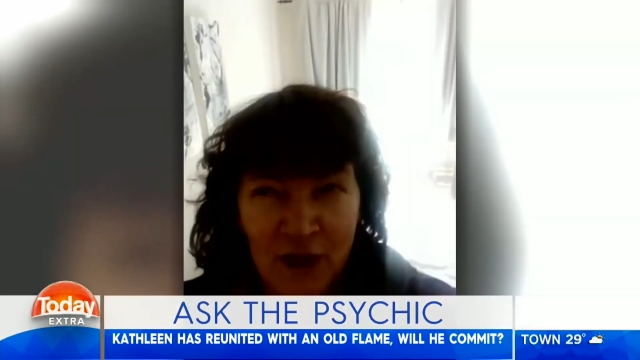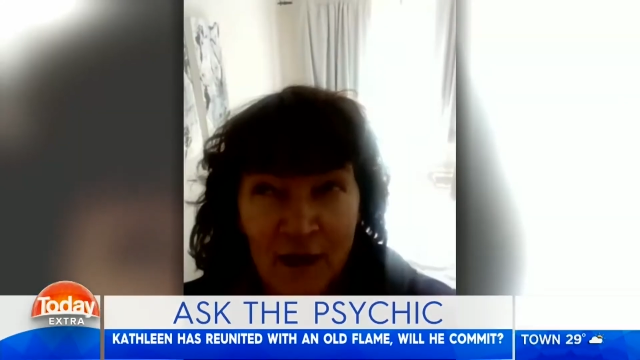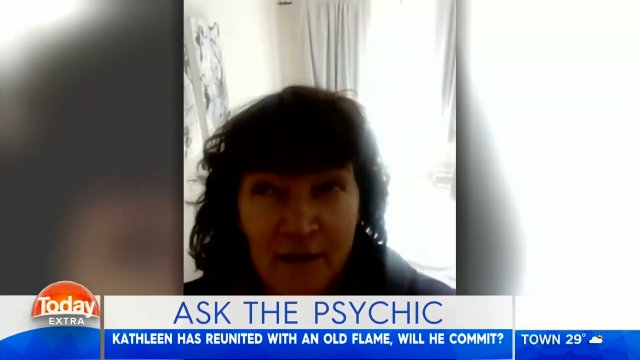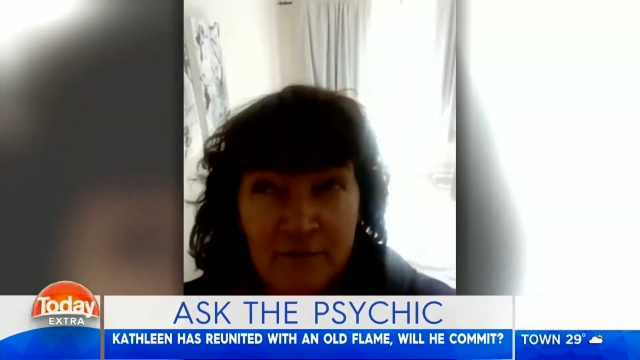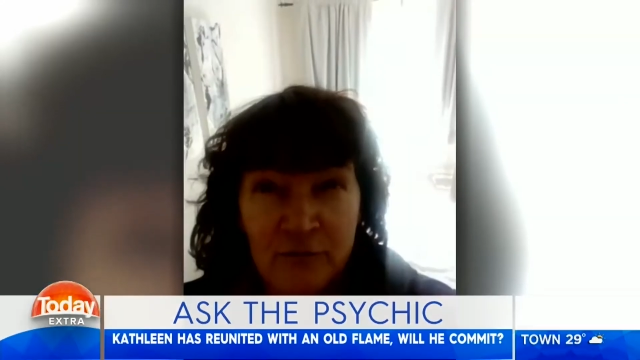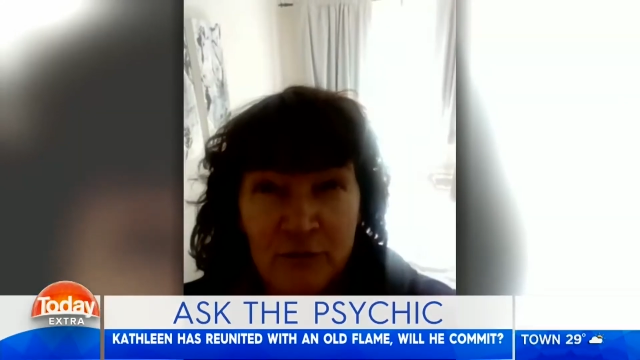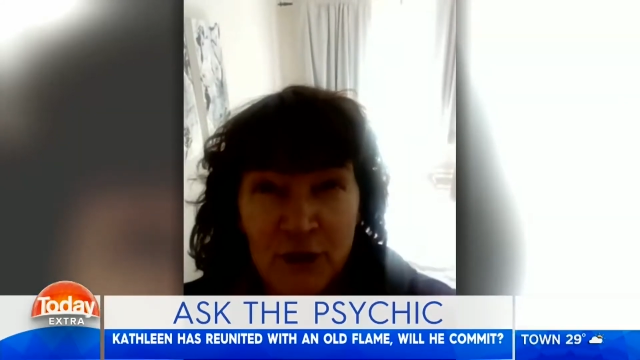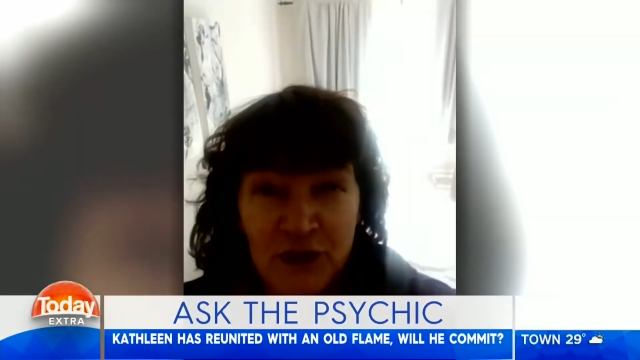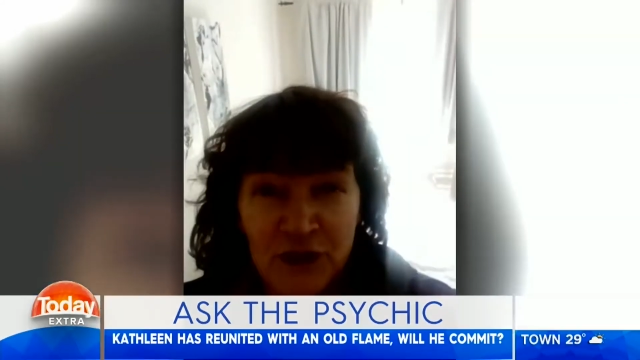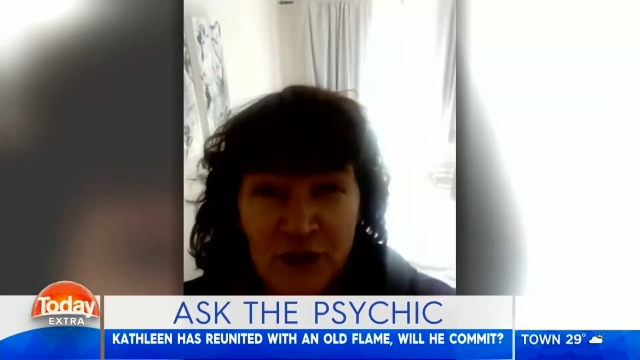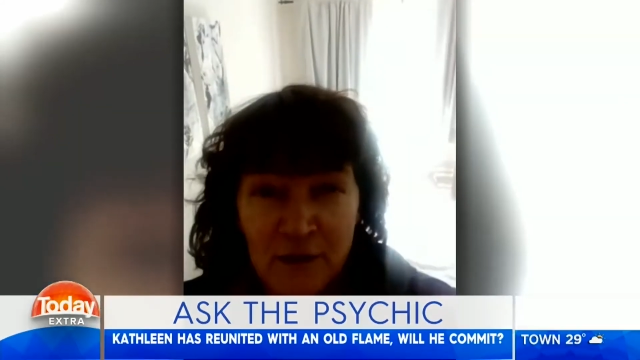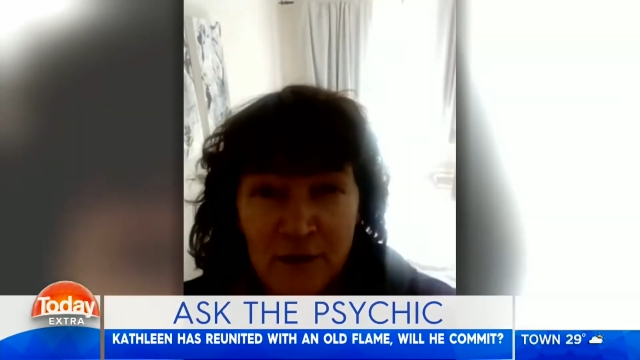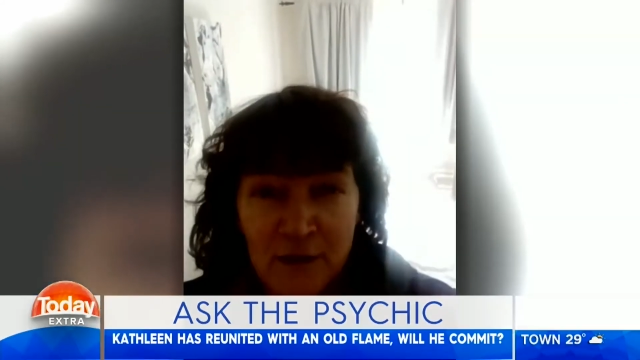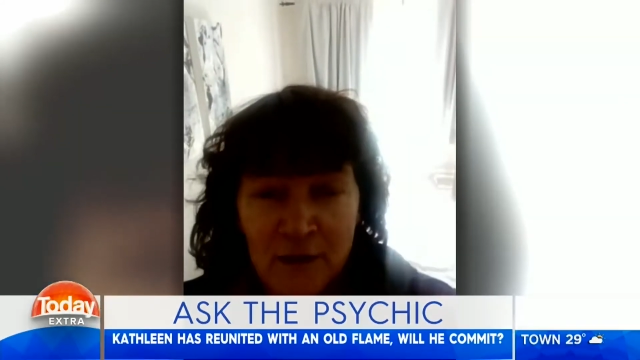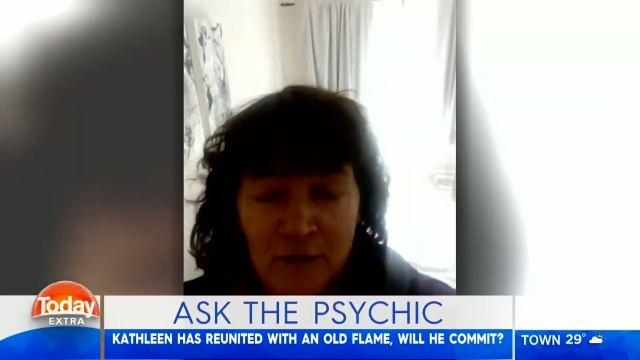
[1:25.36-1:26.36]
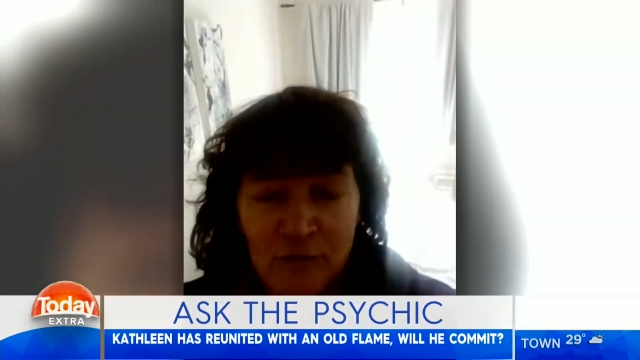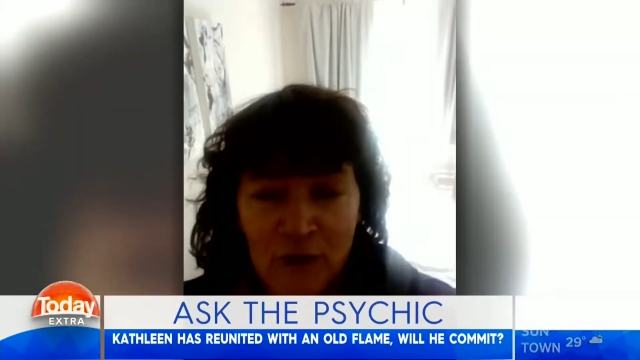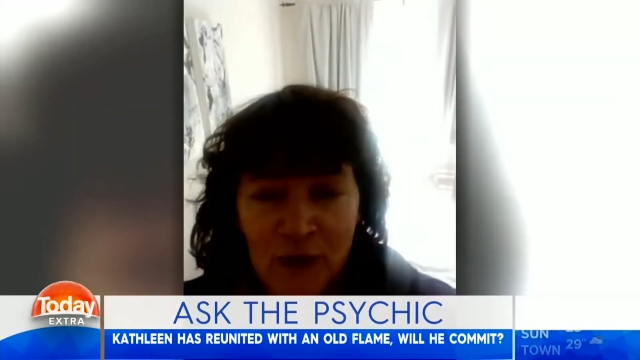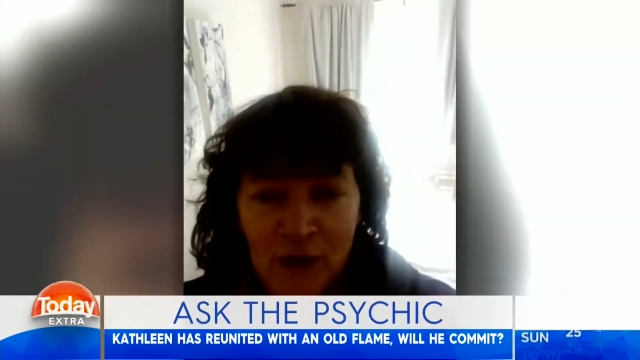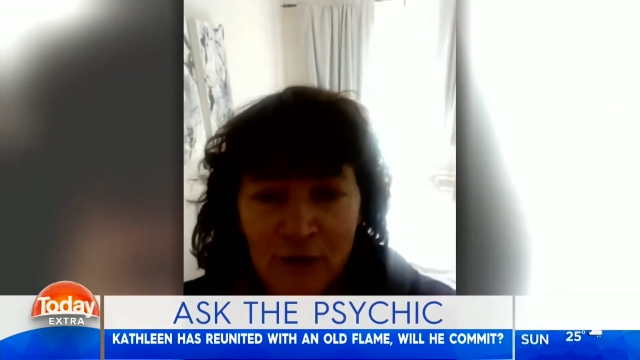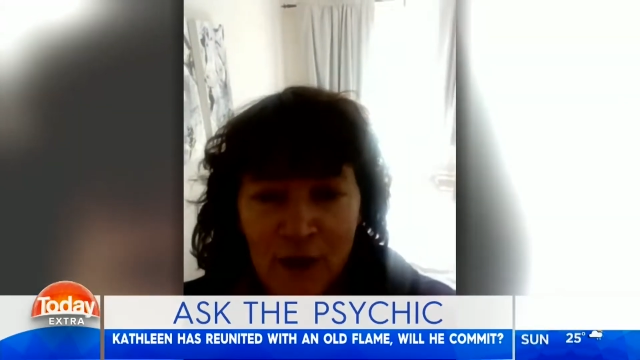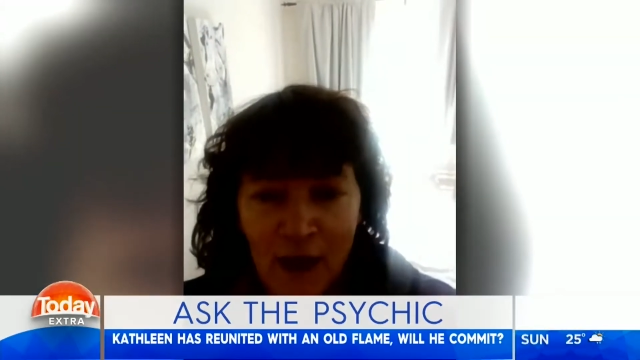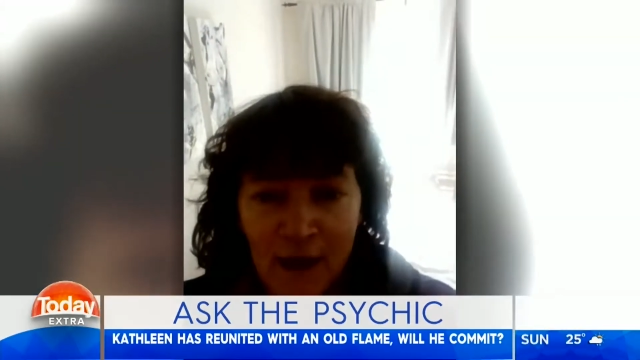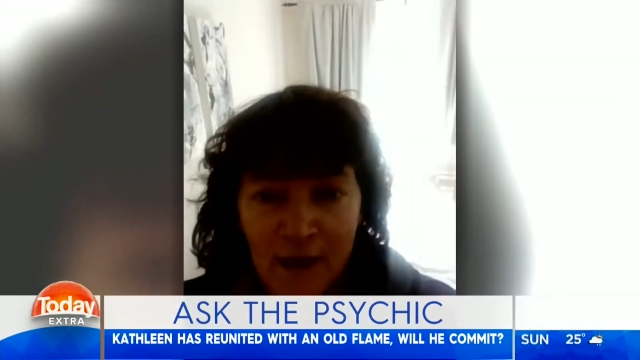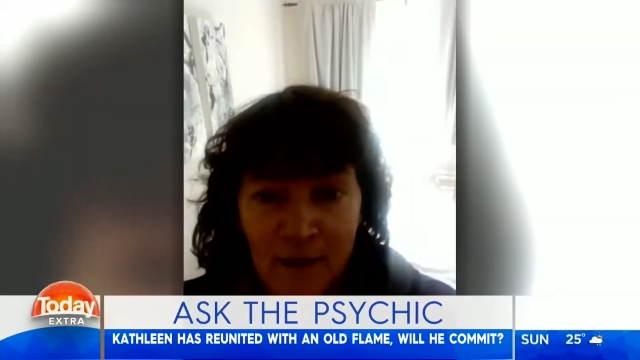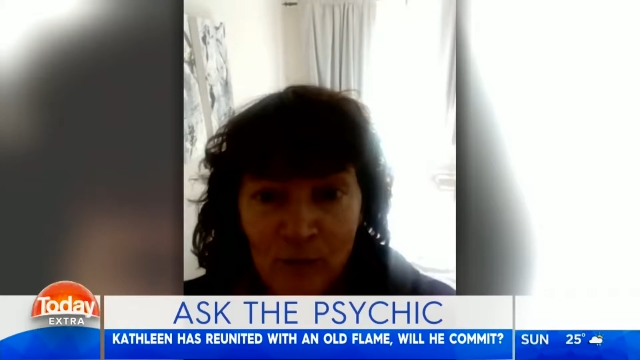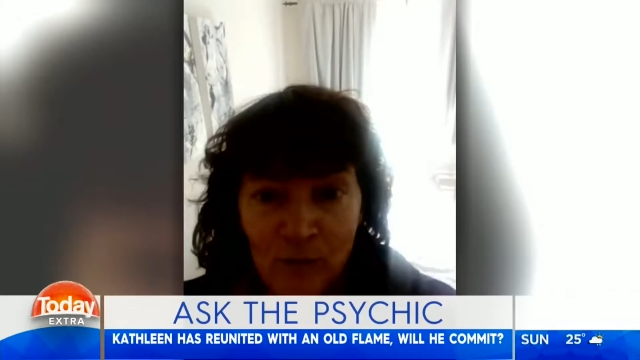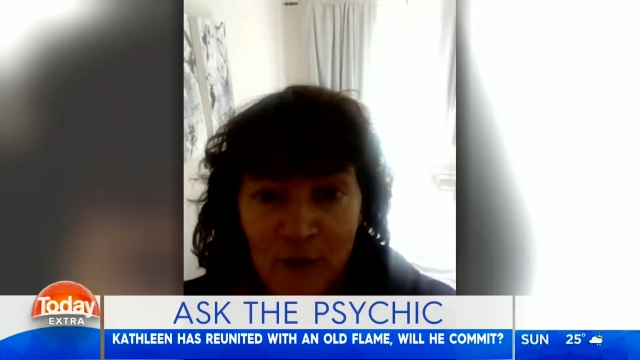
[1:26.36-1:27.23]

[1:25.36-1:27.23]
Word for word: I've recently reunited